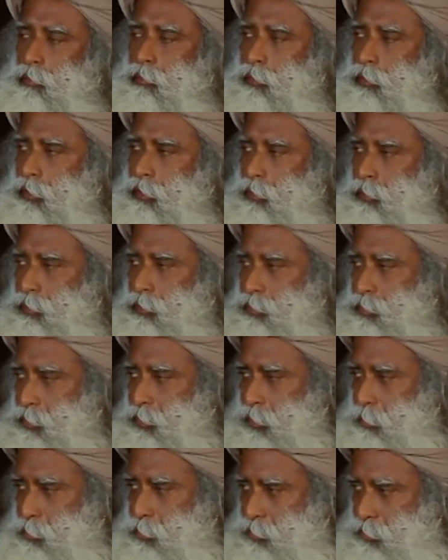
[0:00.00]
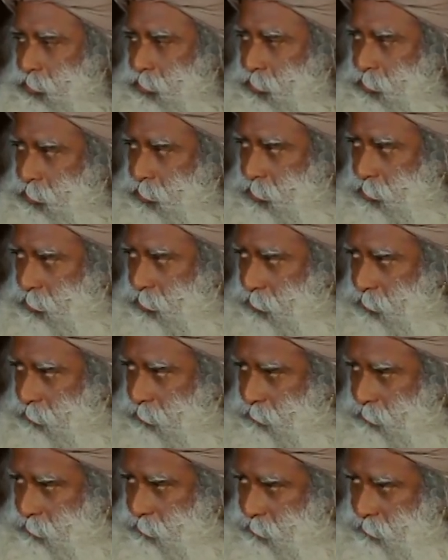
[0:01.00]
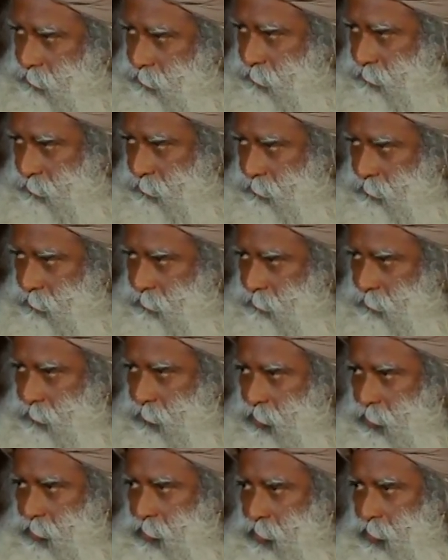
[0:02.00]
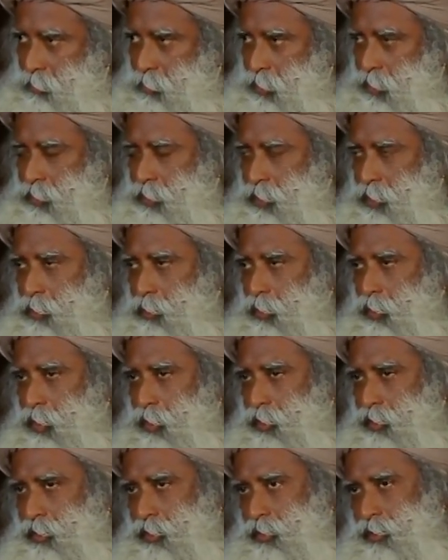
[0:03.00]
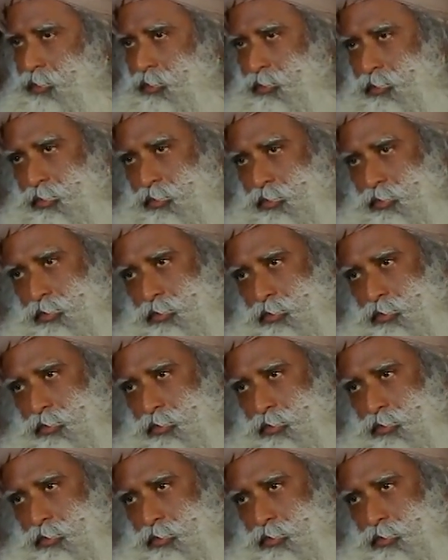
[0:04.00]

They also represent the three basic qualities